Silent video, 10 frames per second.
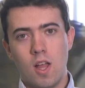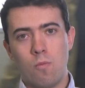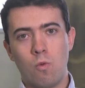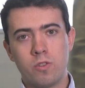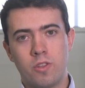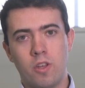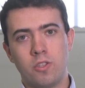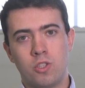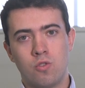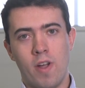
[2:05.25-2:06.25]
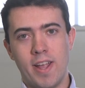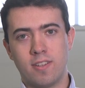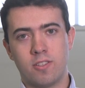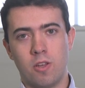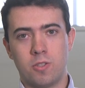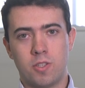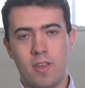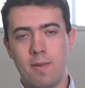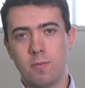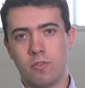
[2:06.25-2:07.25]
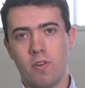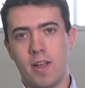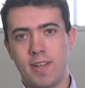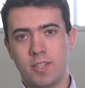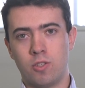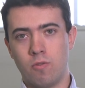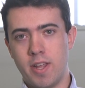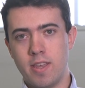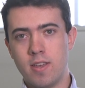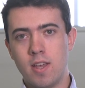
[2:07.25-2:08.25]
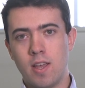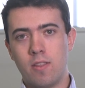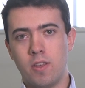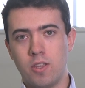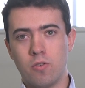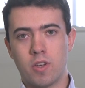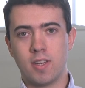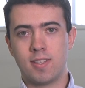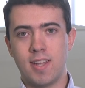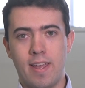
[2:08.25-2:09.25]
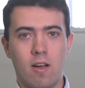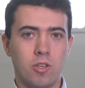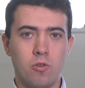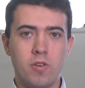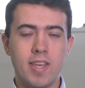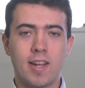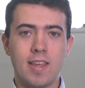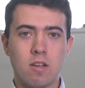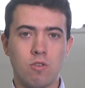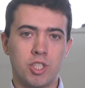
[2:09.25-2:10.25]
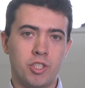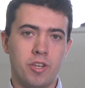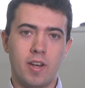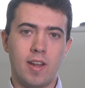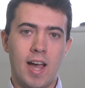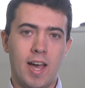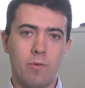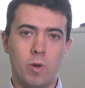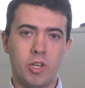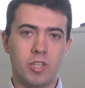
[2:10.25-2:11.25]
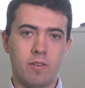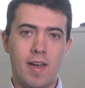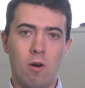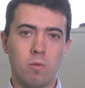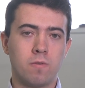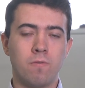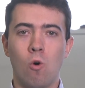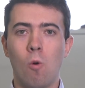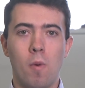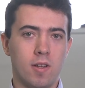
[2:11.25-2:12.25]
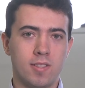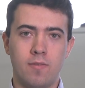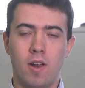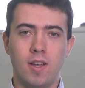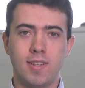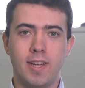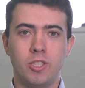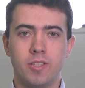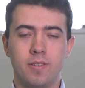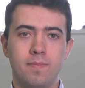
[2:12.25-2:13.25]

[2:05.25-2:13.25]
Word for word: And what are those traits, those themes throughout history that you can say are uniquely Christian and which have helped form our civilization?